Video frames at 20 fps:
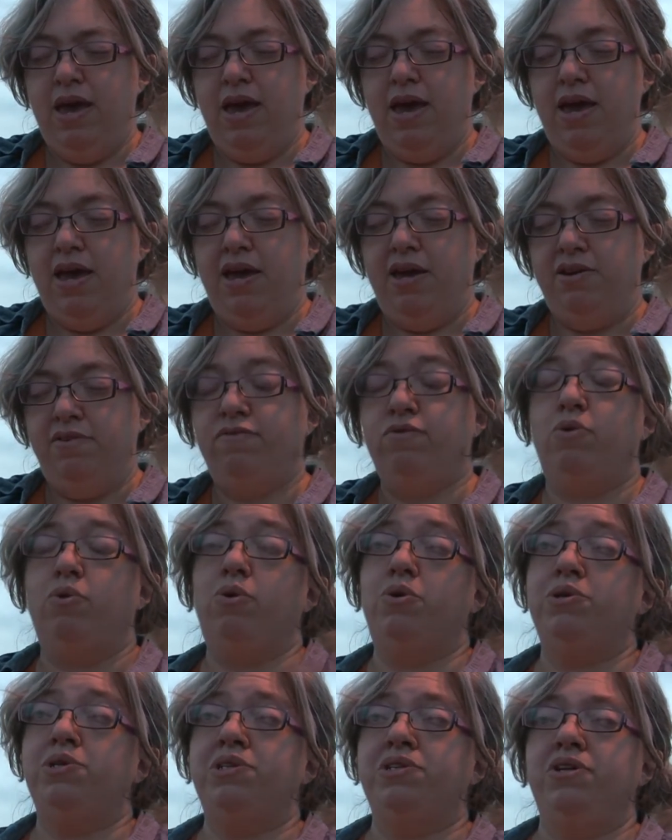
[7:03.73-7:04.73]
And of
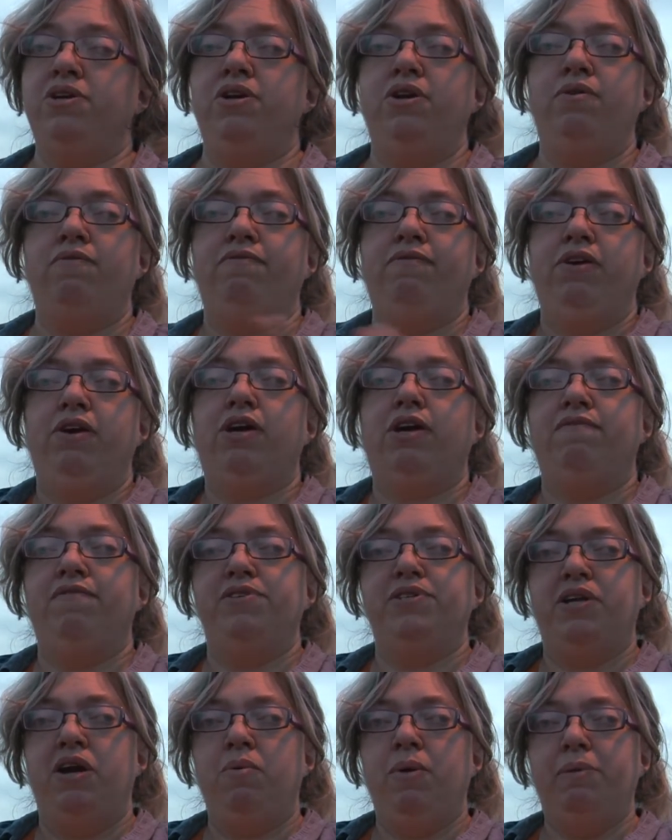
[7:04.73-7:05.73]
course, you know, you can
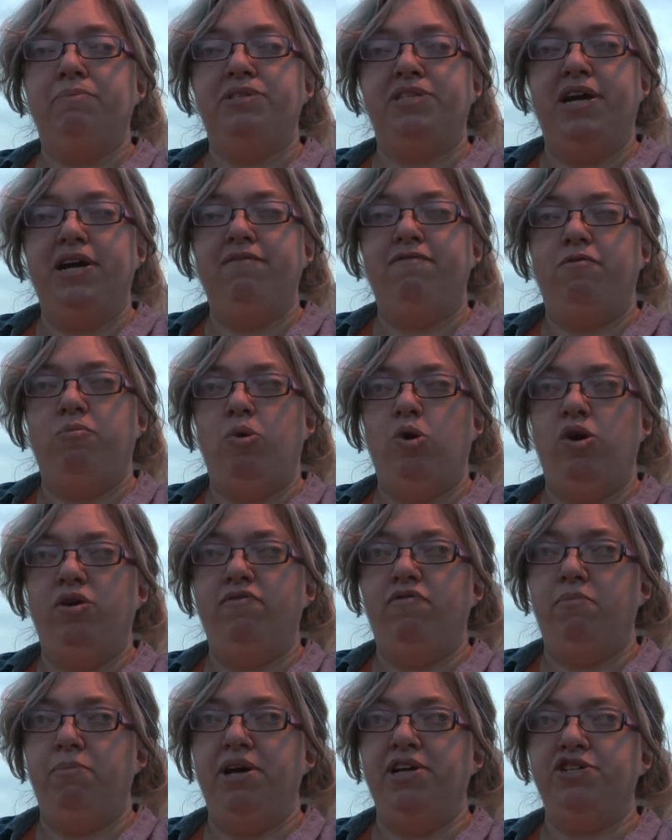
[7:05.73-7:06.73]
visit our website for more
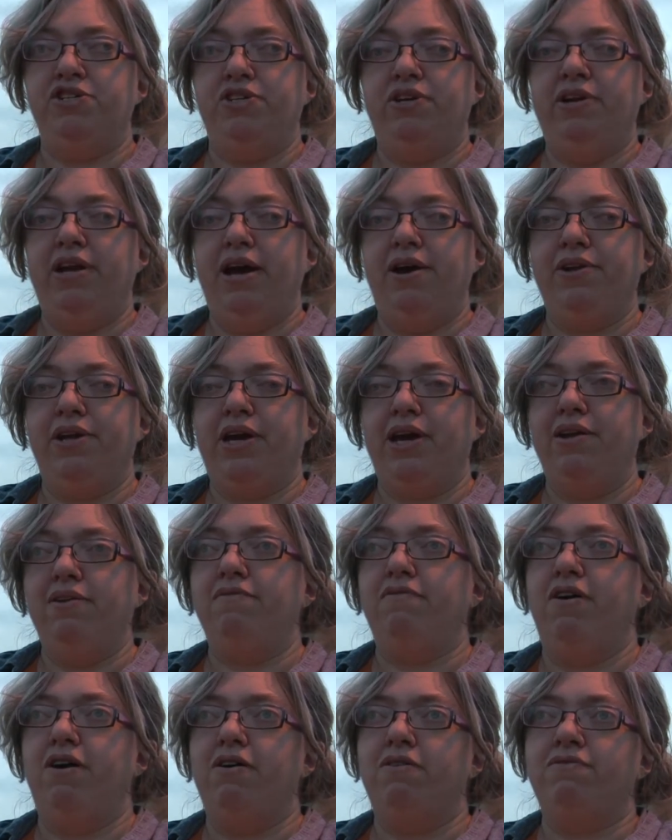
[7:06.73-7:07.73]
information on how to get
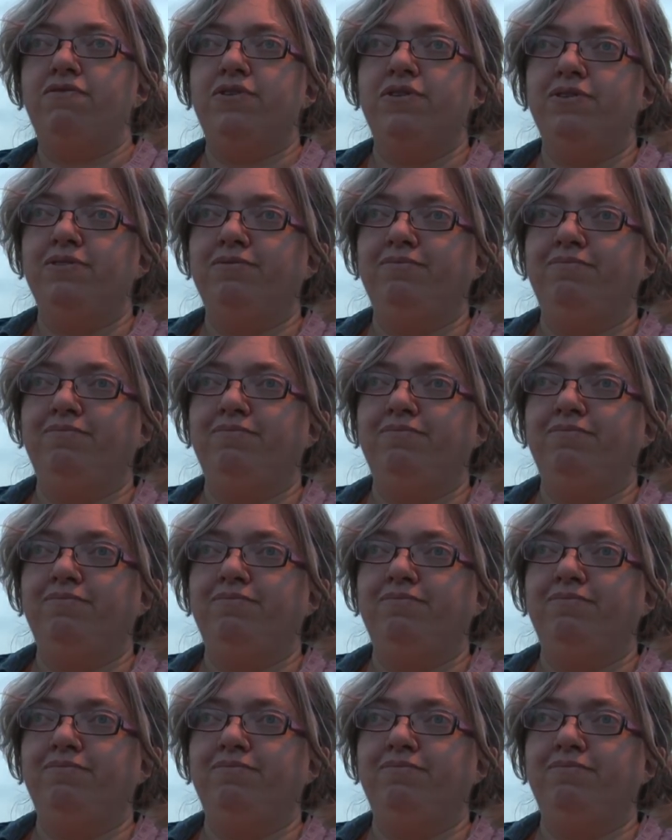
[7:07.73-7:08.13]
involved.